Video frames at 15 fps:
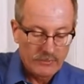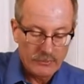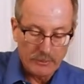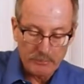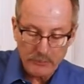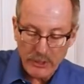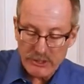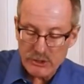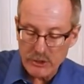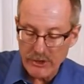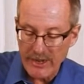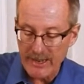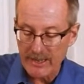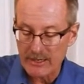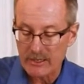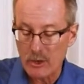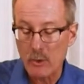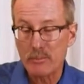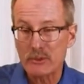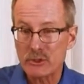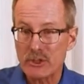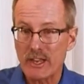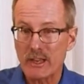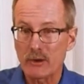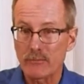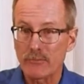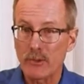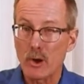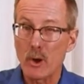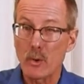The pressure head in open channel
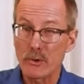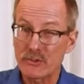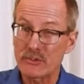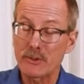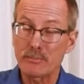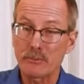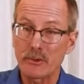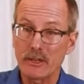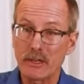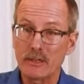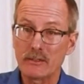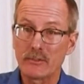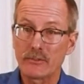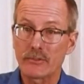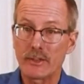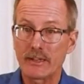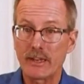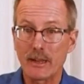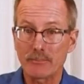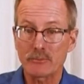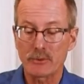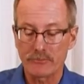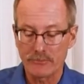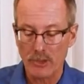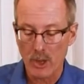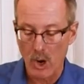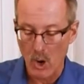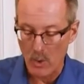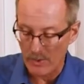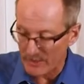flow is simply the depth of
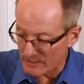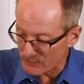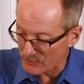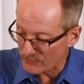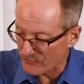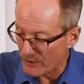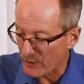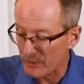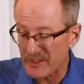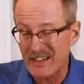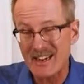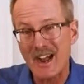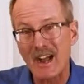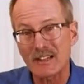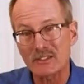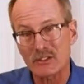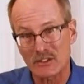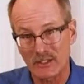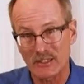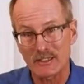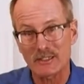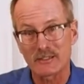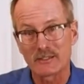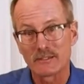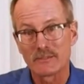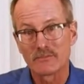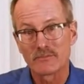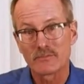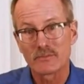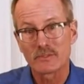flow, and it's fairly constant
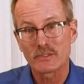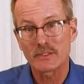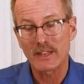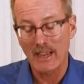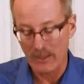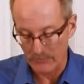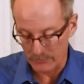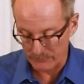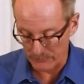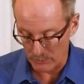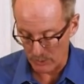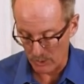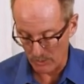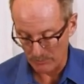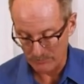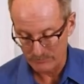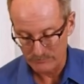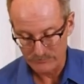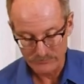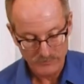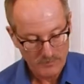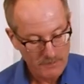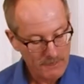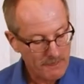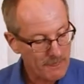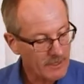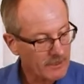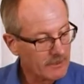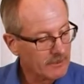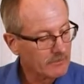down the flume,
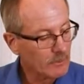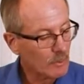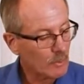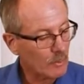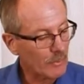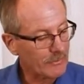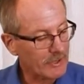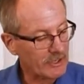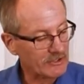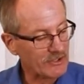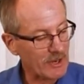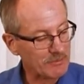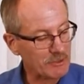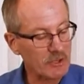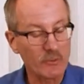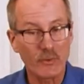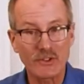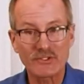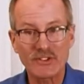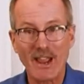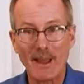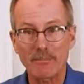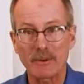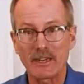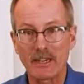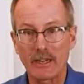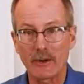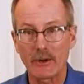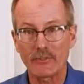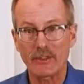with the exception of what's happening
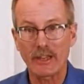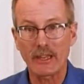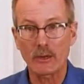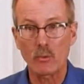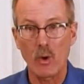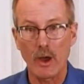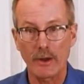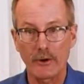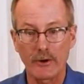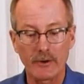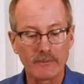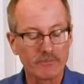here at the headwater.